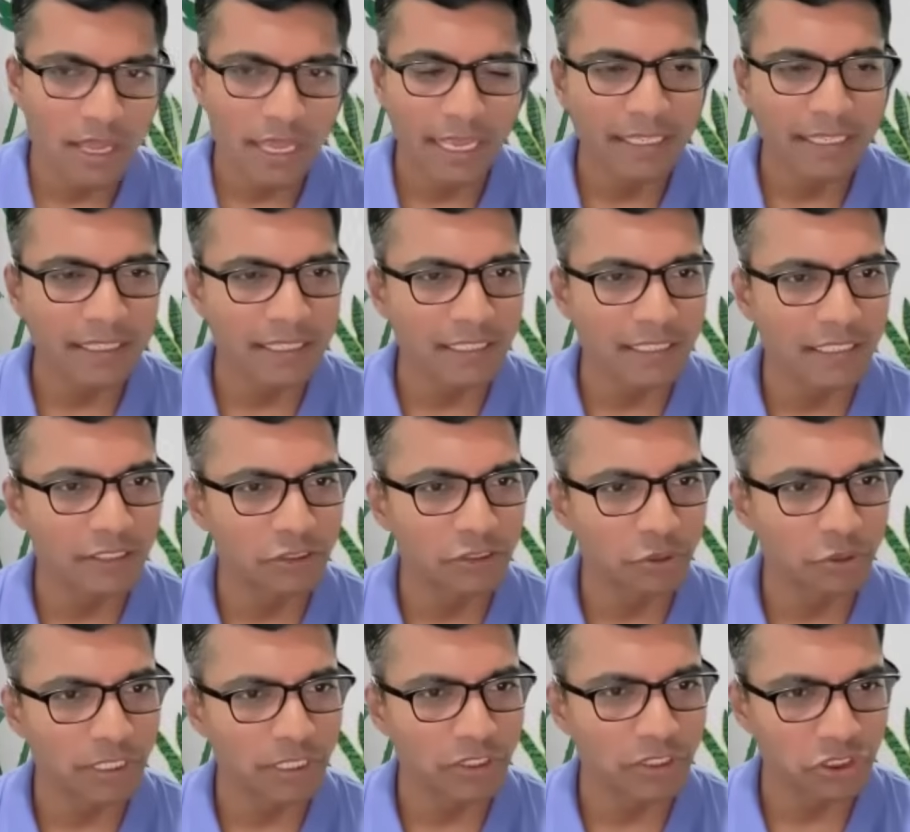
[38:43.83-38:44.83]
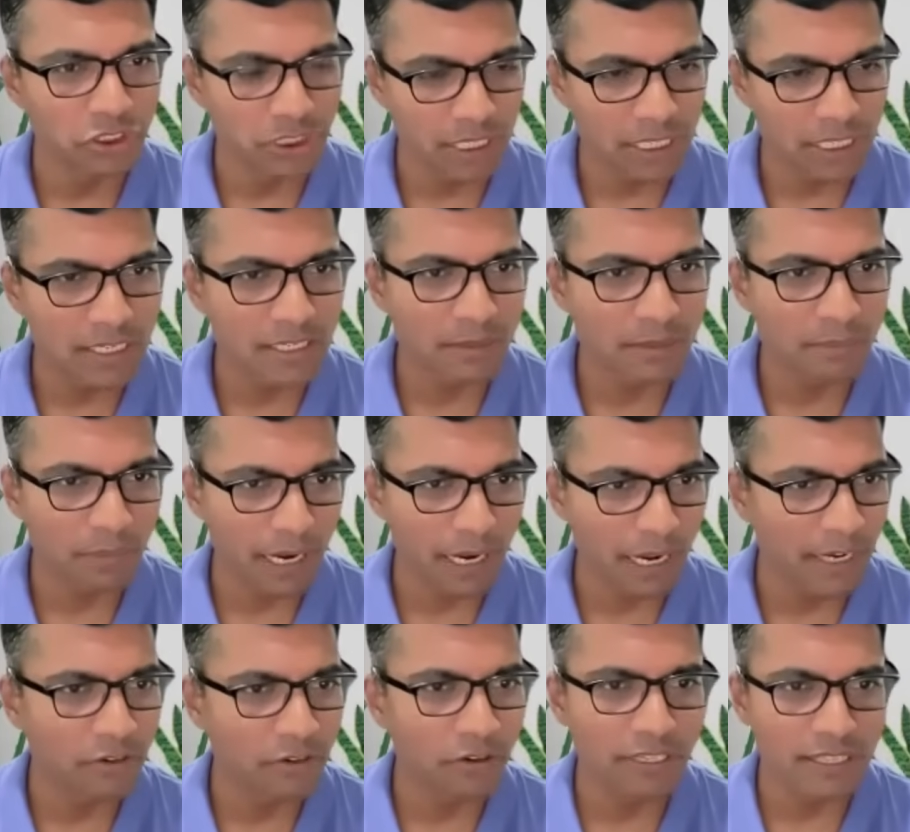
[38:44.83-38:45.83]
Anything that you can shed some
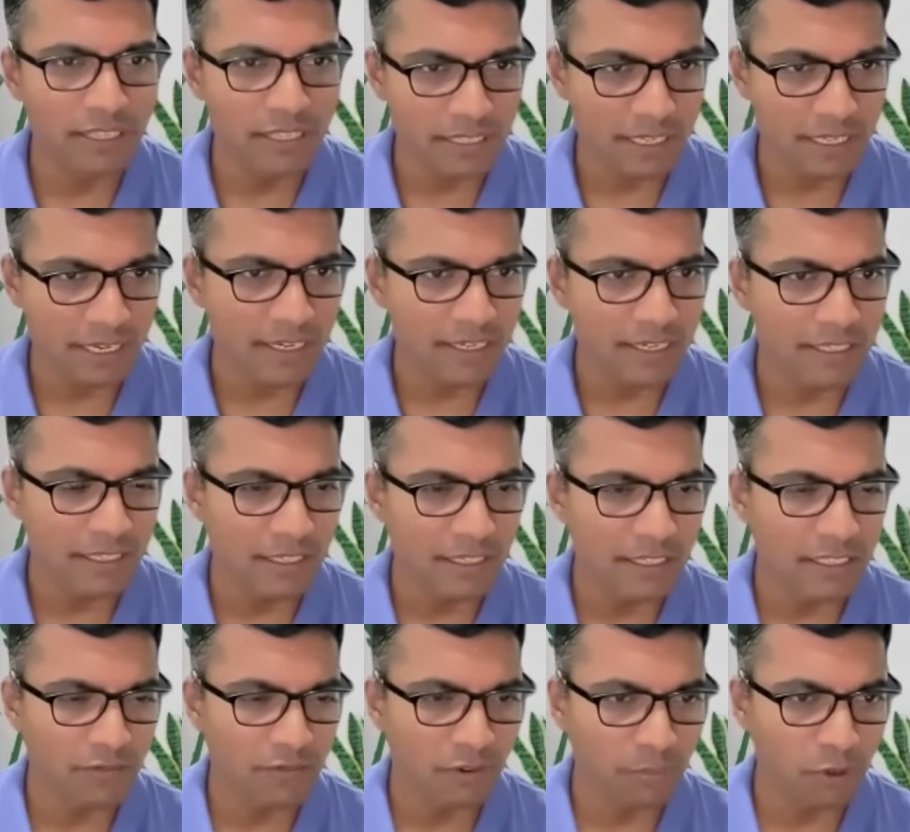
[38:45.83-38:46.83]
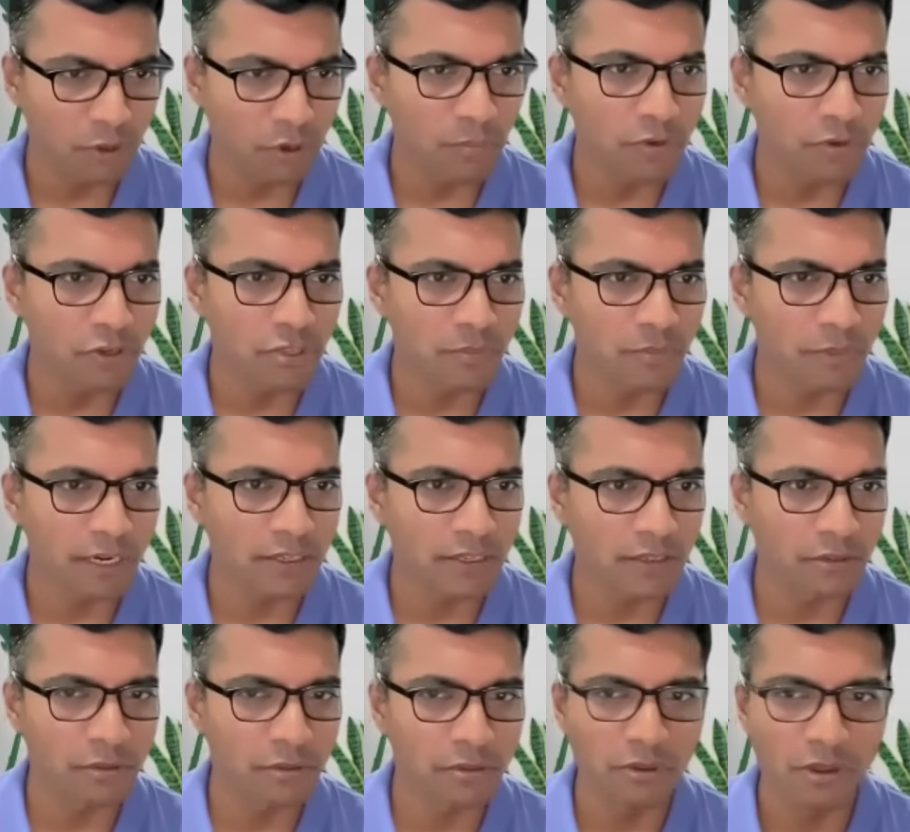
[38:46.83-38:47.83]
light or insights, at least from your
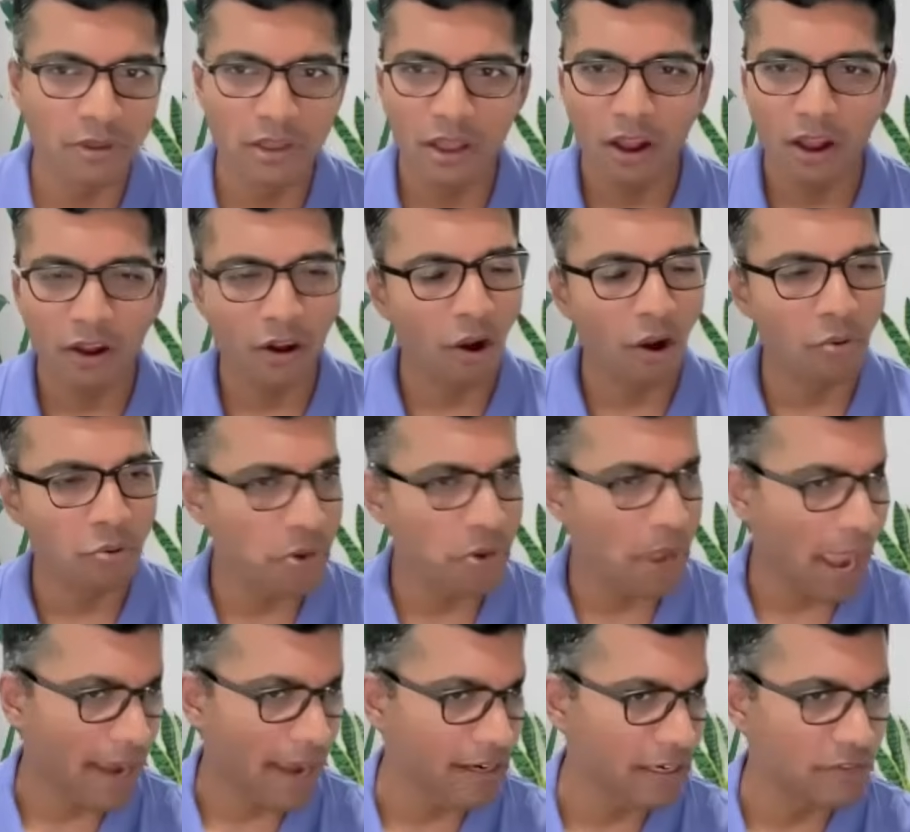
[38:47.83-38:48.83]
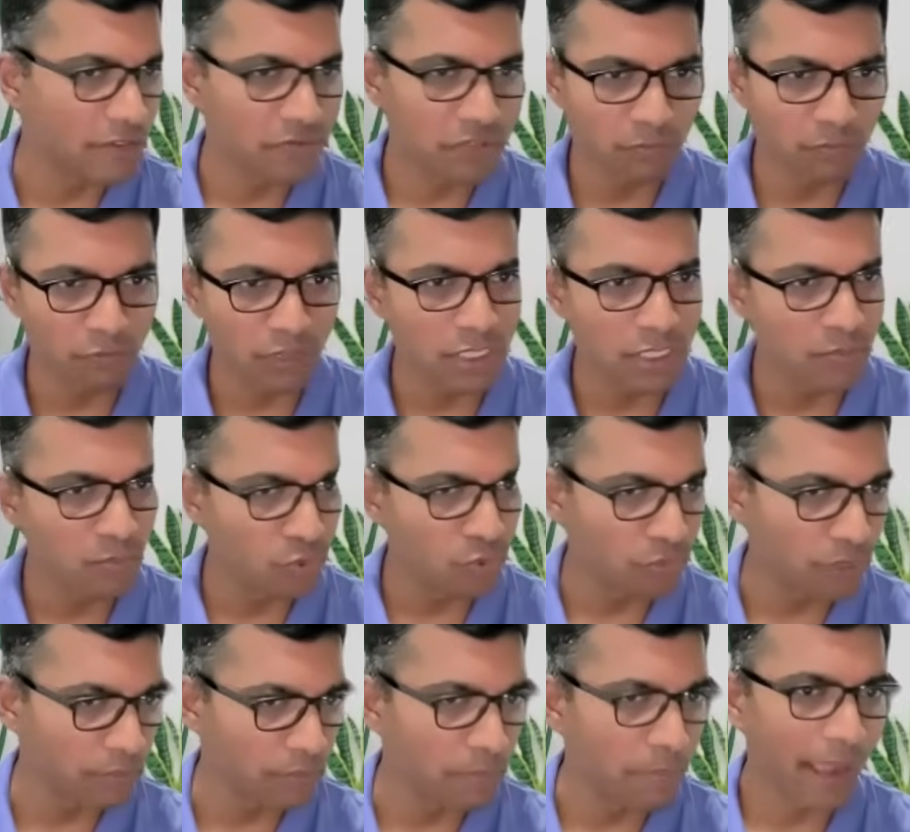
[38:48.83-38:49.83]
perspective, on how to handle if someone is
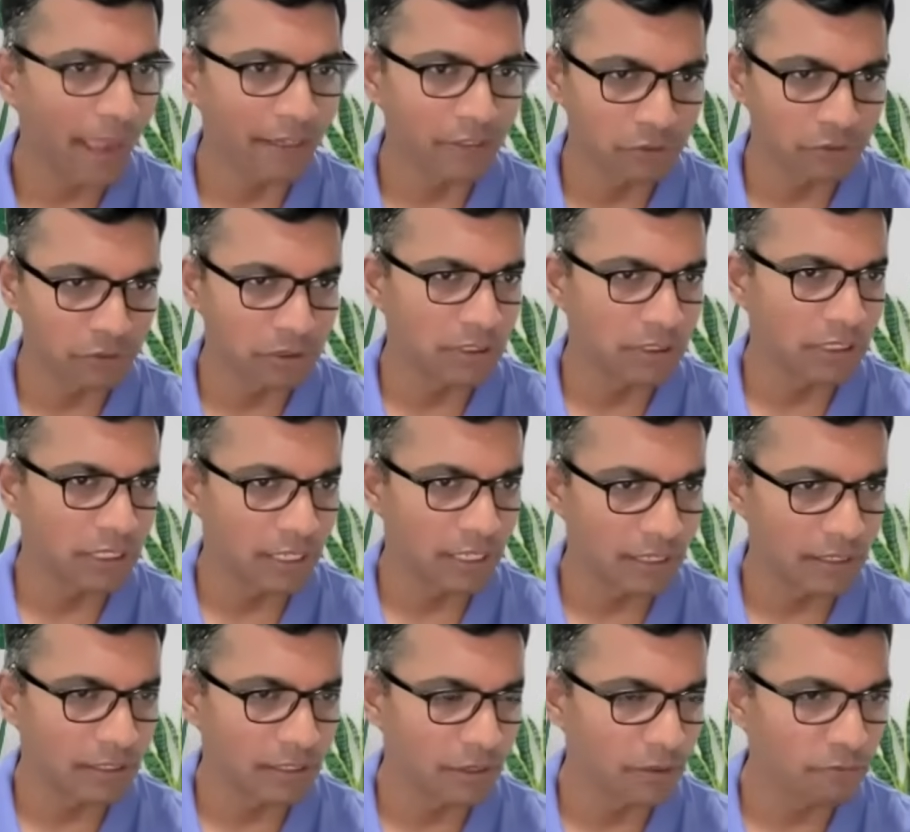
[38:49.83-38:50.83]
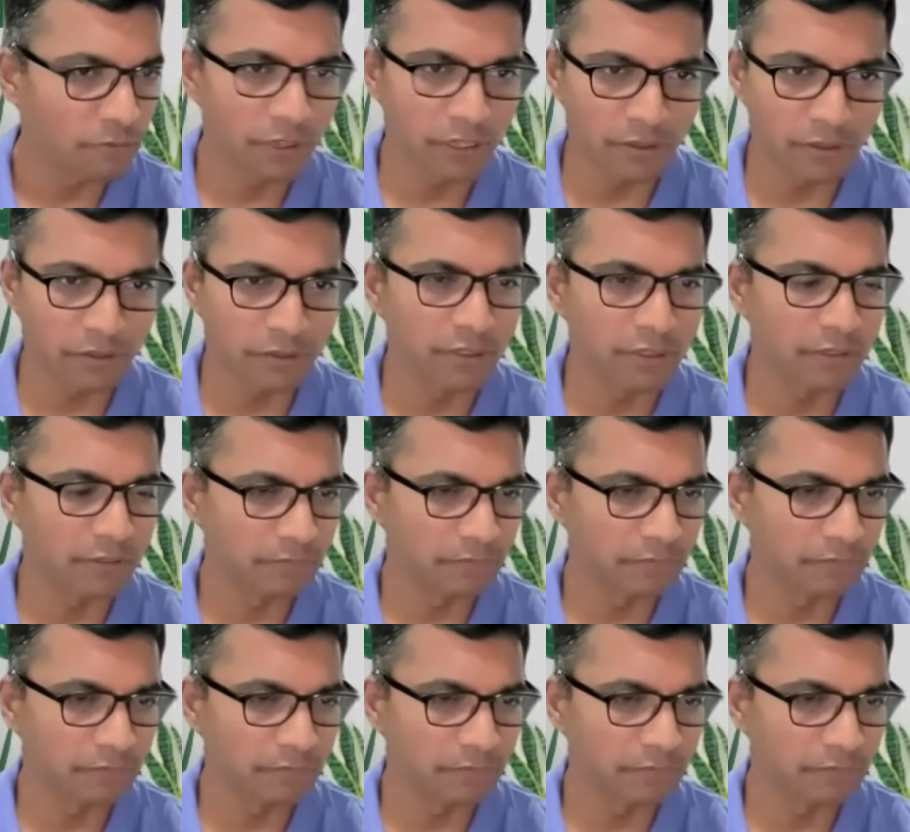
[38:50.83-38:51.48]
moving back to India, you know, for good.